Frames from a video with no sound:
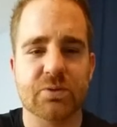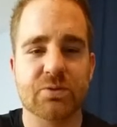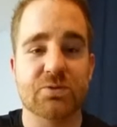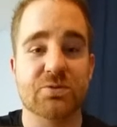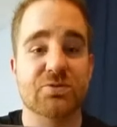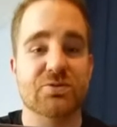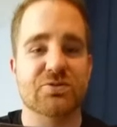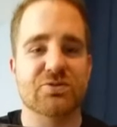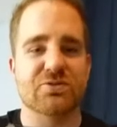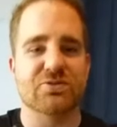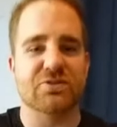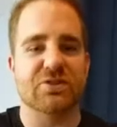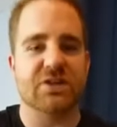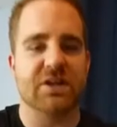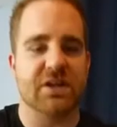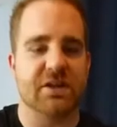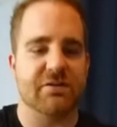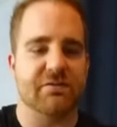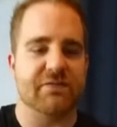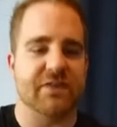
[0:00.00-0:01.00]
Ooh,
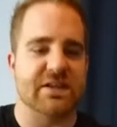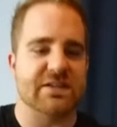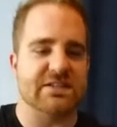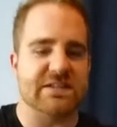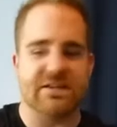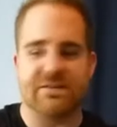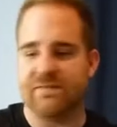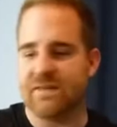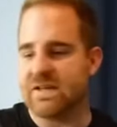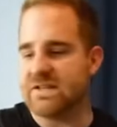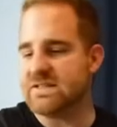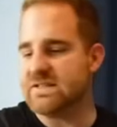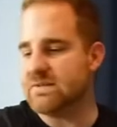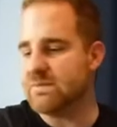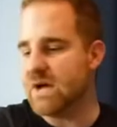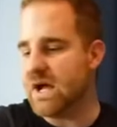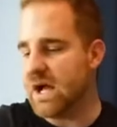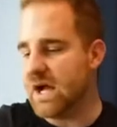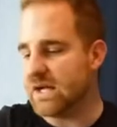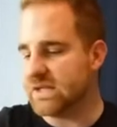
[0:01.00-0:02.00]
fancy, fancy
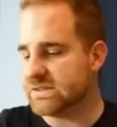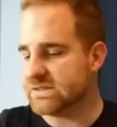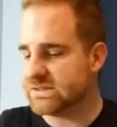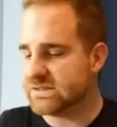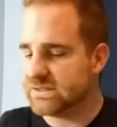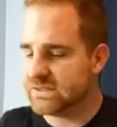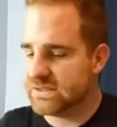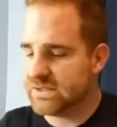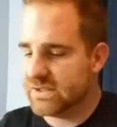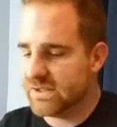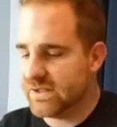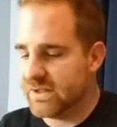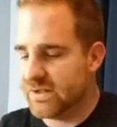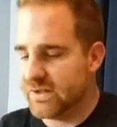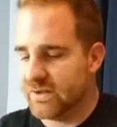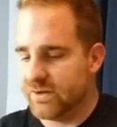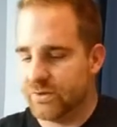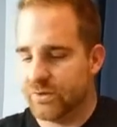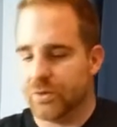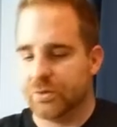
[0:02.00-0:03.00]
box.
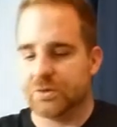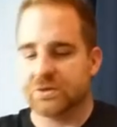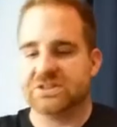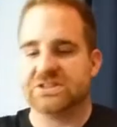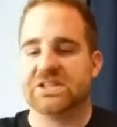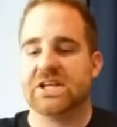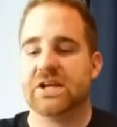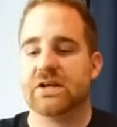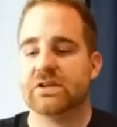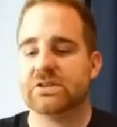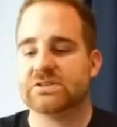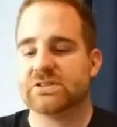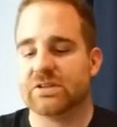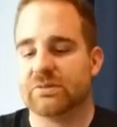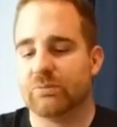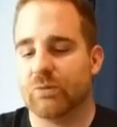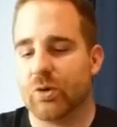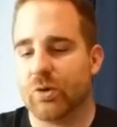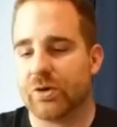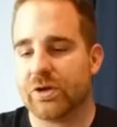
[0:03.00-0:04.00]
Your skills
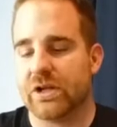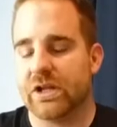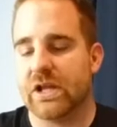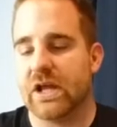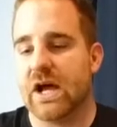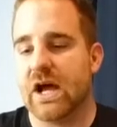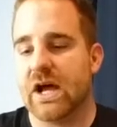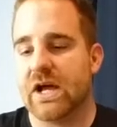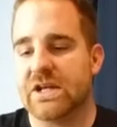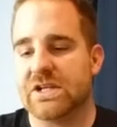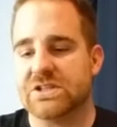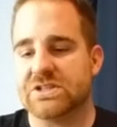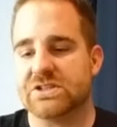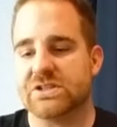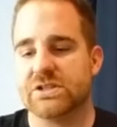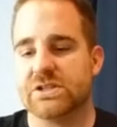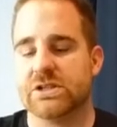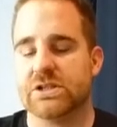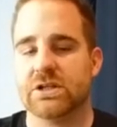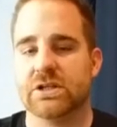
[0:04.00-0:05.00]
immortalized.
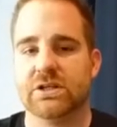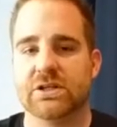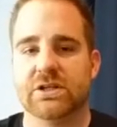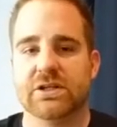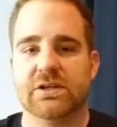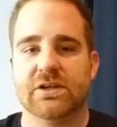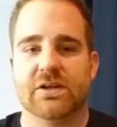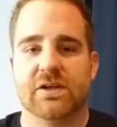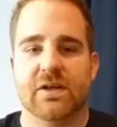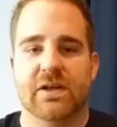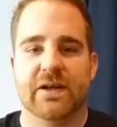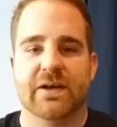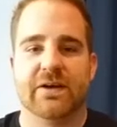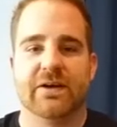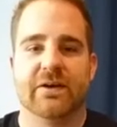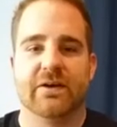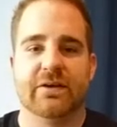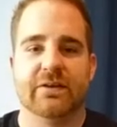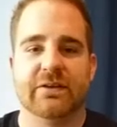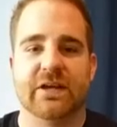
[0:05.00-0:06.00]

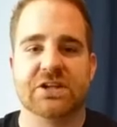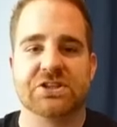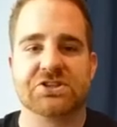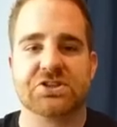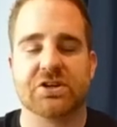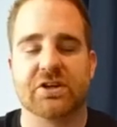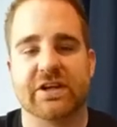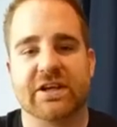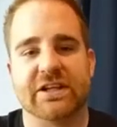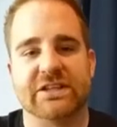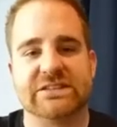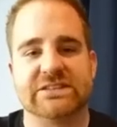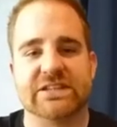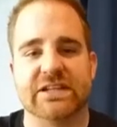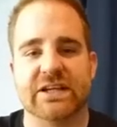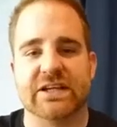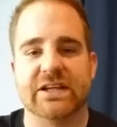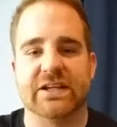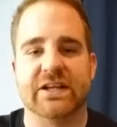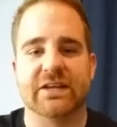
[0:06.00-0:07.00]
Not sure I can
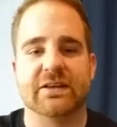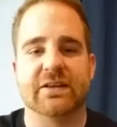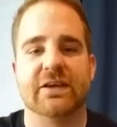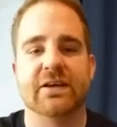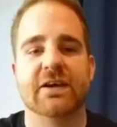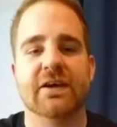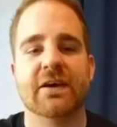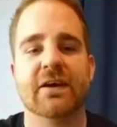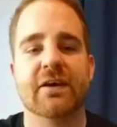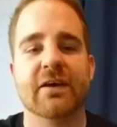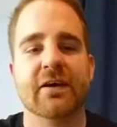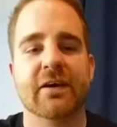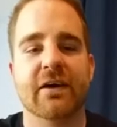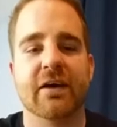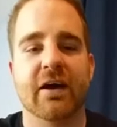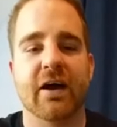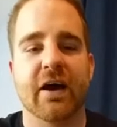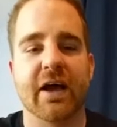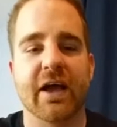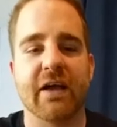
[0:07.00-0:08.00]
say that
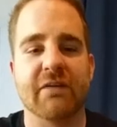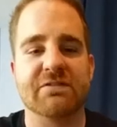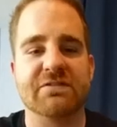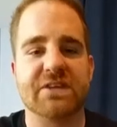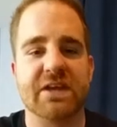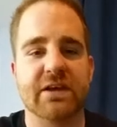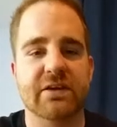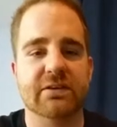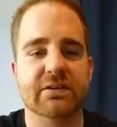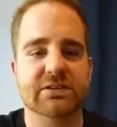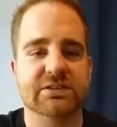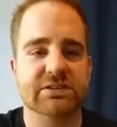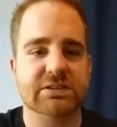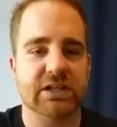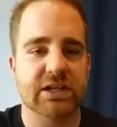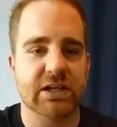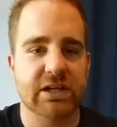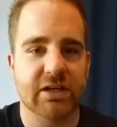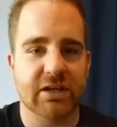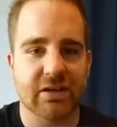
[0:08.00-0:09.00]
I have skills,
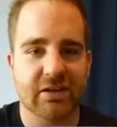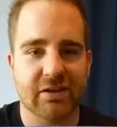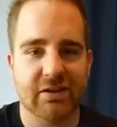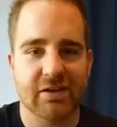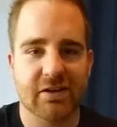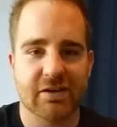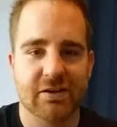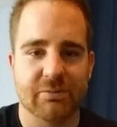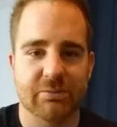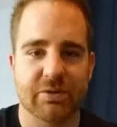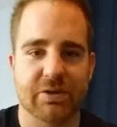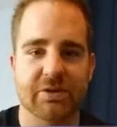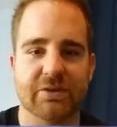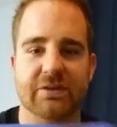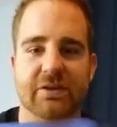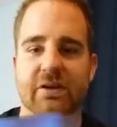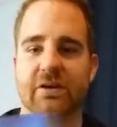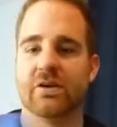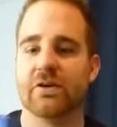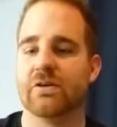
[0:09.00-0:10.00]
but
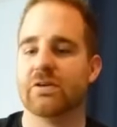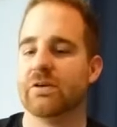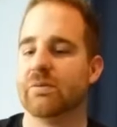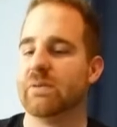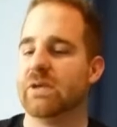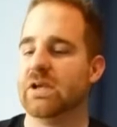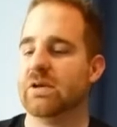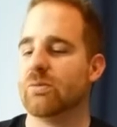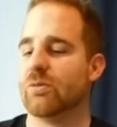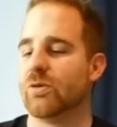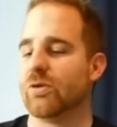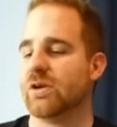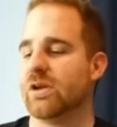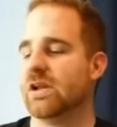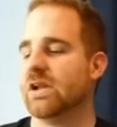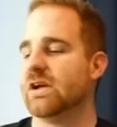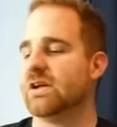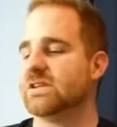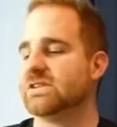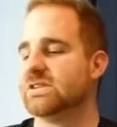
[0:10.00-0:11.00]
they're gonna be
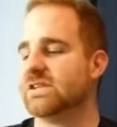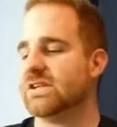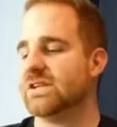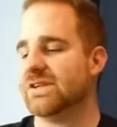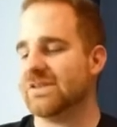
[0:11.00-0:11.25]
immortalized.